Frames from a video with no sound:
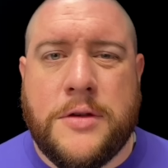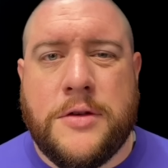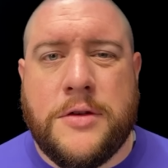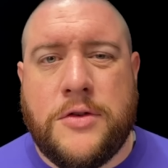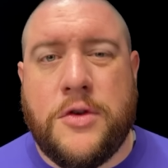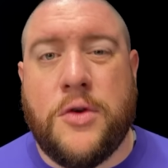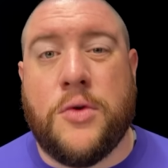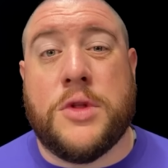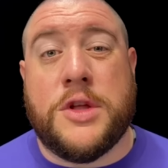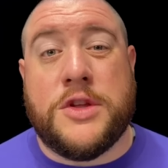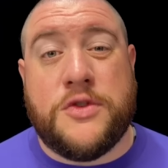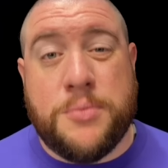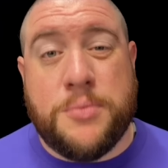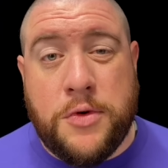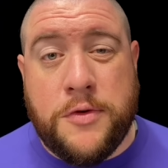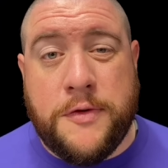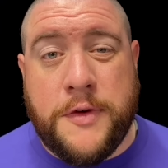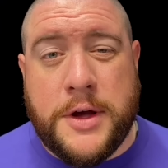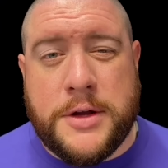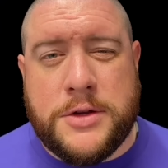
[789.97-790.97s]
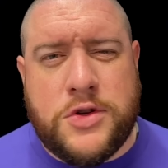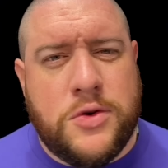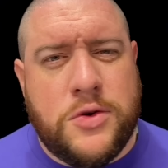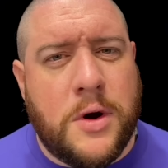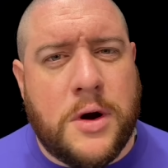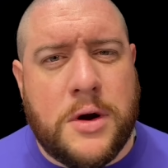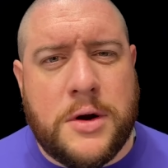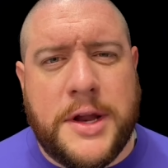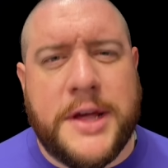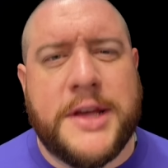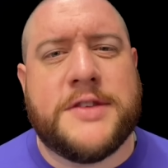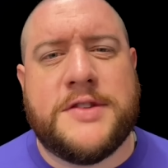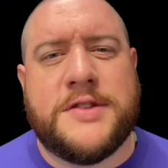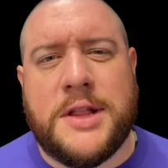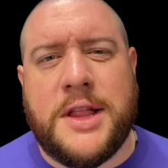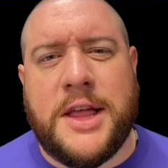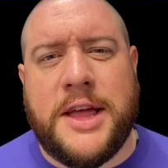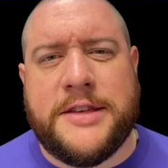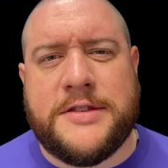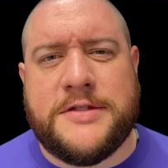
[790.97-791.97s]
So let's move on to our next to
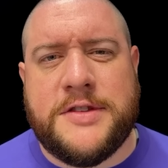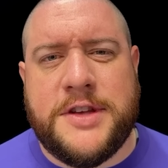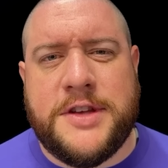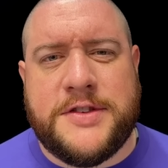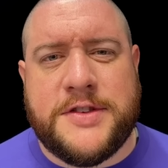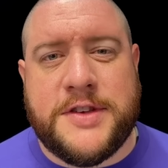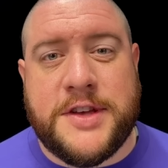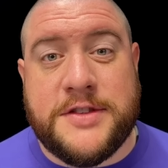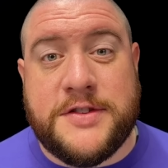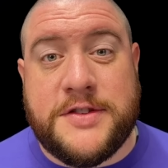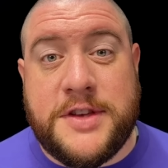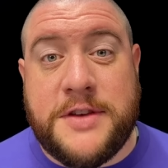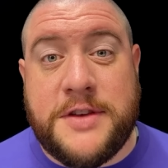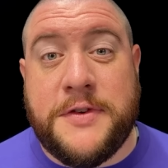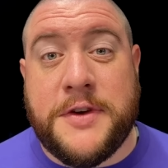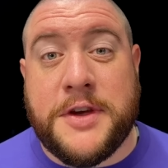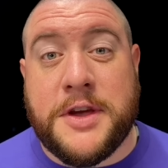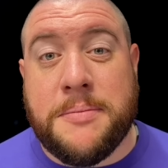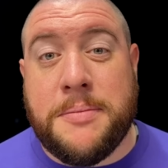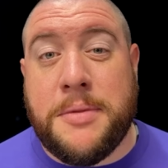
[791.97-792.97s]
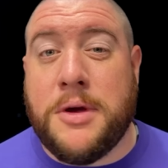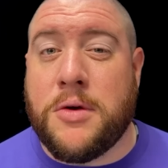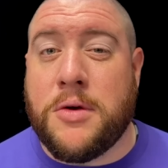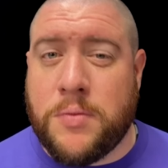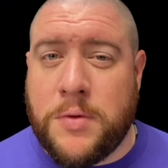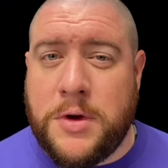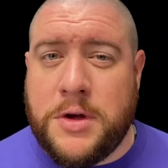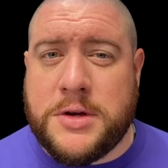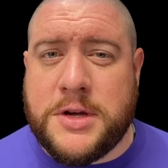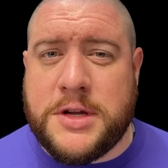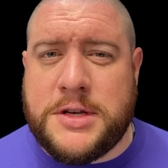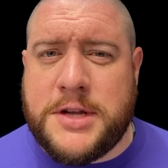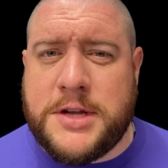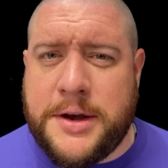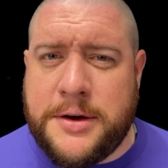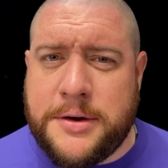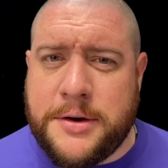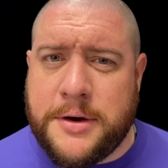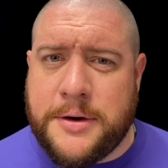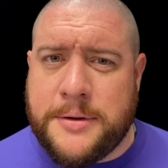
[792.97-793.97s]
last disc and see if it can be a real
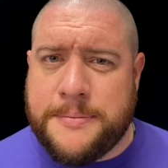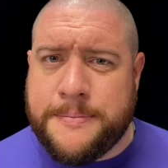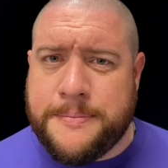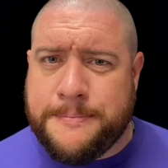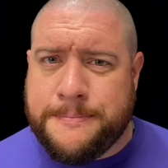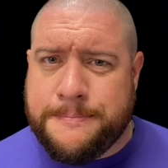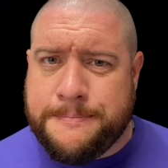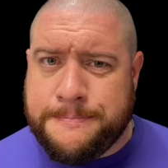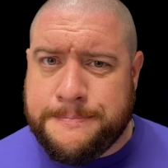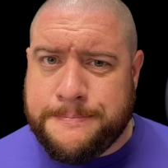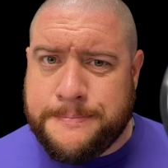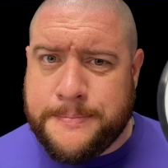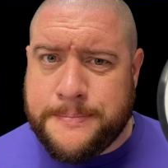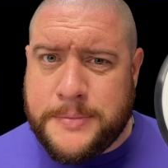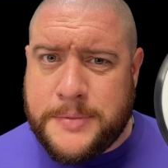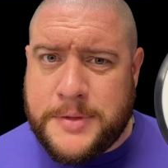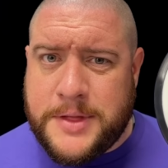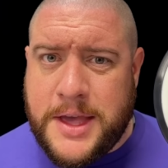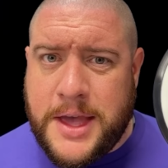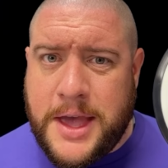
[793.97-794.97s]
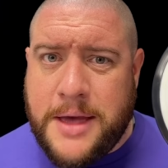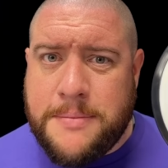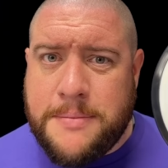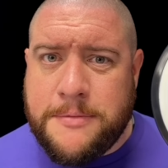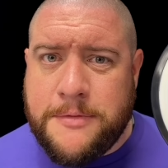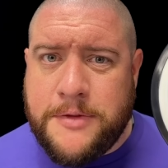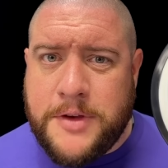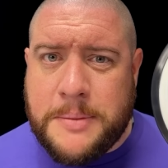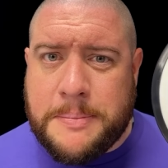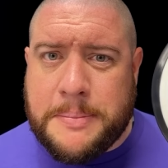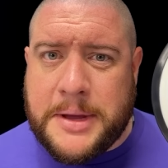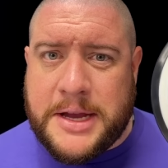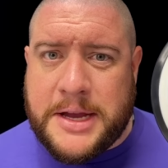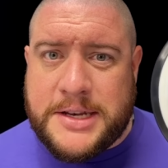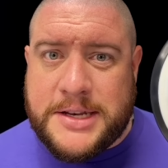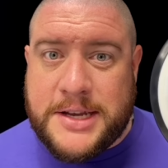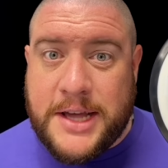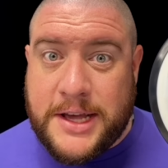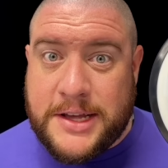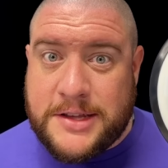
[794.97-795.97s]
contender, the MVP
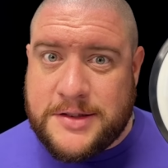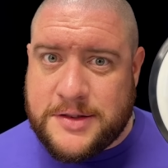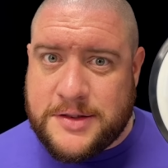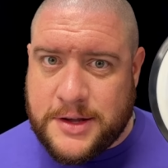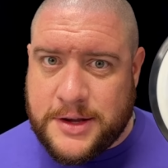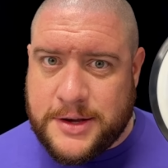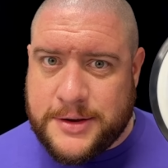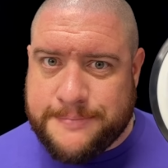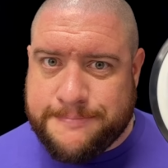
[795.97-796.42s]
Tesla